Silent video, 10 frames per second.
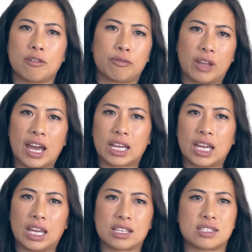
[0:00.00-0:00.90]

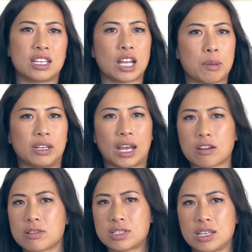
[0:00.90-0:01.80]
flagging and CNAM
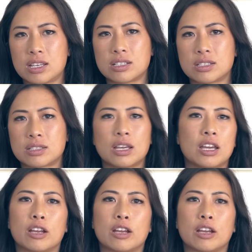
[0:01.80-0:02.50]
inaccuracies,